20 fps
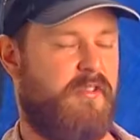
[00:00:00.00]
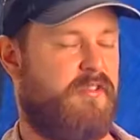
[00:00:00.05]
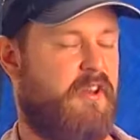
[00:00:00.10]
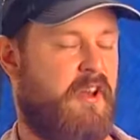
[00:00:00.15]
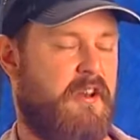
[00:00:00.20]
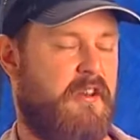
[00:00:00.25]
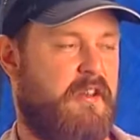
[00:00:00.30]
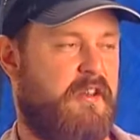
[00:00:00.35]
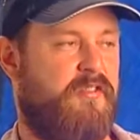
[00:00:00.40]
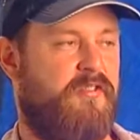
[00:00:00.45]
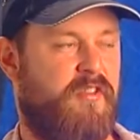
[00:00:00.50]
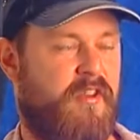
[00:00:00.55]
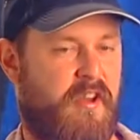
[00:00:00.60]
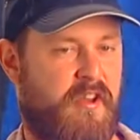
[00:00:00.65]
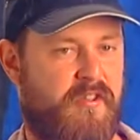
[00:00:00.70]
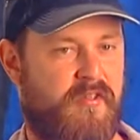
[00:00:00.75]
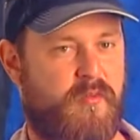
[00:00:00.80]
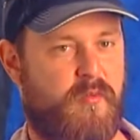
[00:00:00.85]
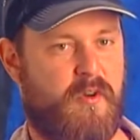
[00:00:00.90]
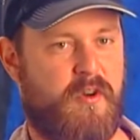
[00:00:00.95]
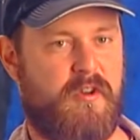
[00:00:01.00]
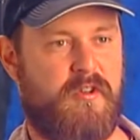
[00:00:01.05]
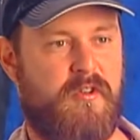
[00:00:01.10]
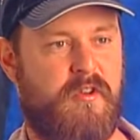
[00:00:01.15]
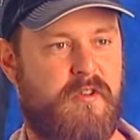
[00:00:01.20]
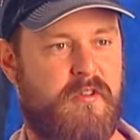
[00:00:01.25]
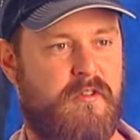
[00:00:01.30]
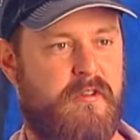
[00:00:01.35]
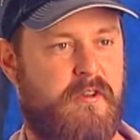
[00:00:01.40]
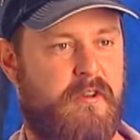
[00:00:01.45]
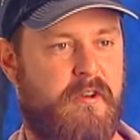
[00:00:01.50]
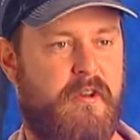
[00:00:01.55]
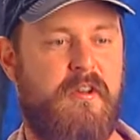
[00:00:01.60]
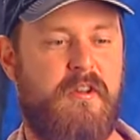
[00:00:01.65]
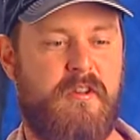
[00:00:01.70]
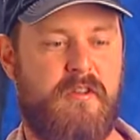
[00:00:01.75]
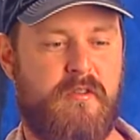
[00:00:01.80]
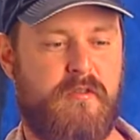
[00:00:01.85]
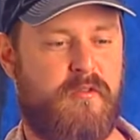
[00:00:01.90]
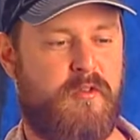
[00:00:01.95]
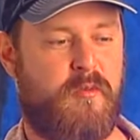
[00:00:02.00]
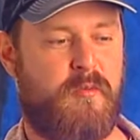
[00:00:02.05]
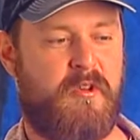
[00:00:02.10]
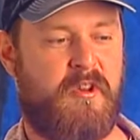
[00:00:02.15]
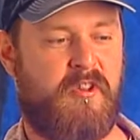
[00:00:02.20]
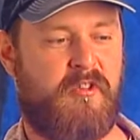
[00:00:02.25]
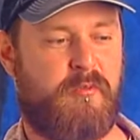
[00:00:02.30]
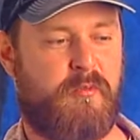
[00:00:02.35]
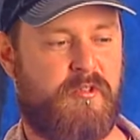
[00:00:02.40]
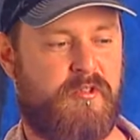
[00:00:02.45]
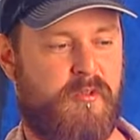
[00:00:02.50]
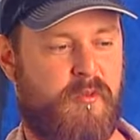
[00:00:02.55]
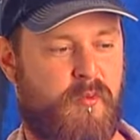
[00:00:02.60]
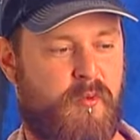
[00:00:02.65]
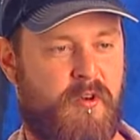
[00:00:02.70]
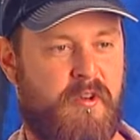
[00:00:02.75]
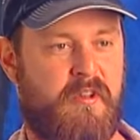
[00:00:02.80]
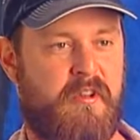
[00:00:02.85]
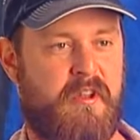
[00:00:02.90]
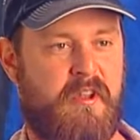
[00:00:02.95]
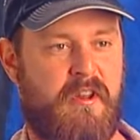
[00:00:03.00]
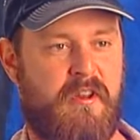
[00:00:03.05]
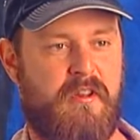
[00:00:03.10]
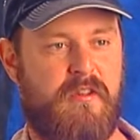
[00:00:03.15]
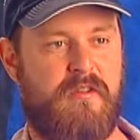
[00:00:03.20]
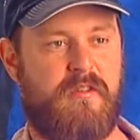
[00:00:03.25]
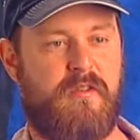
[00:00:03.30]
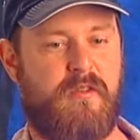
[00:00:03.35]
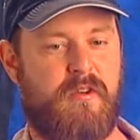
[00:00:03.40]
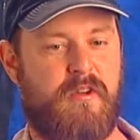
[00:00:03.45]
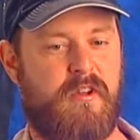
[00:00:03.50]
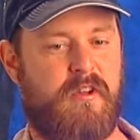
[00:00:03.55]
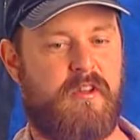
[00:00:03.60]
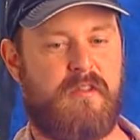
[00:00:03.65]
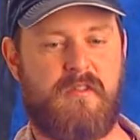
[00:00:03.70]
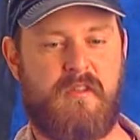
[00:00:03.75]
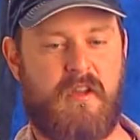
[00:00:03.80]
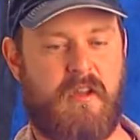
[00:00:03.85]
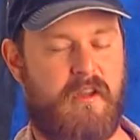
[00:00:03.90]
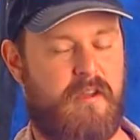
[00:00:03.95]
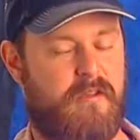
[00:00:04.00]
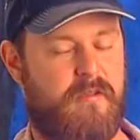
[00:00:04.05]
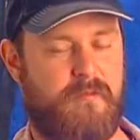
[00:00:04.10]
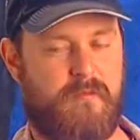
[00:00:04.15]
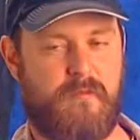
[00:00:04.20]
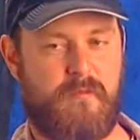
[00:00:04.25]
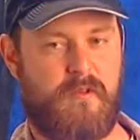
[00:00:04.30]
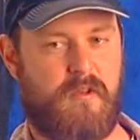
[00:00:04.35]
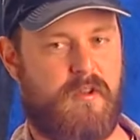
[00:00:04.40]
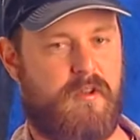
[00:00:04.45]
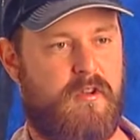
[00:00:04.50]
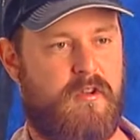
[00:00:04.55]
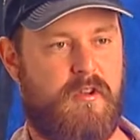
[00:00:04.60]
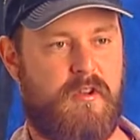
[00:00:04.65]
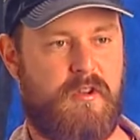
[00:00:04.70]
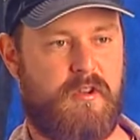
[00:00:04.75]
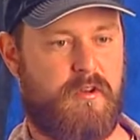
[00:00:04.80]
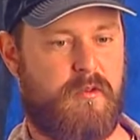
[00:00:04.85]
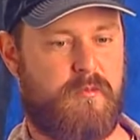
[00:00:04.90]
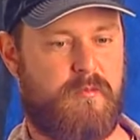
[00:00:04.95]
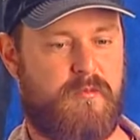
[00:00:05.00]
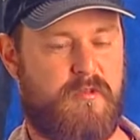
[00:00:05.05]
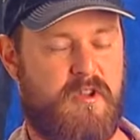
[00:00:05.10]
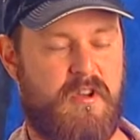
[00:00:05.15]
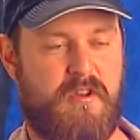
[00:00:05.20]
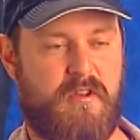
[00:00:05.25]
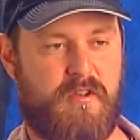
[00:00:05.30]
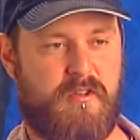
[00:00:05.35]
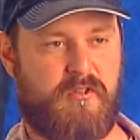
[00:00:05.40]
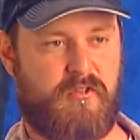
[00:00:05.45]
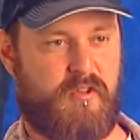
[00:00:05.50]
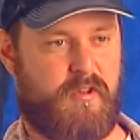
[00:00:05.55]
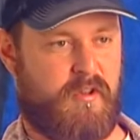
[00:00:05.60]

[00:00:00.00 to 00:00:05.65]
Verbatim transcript: kind of like chess where you can learn it in a few minutes but to really get into it it can take, you know, years.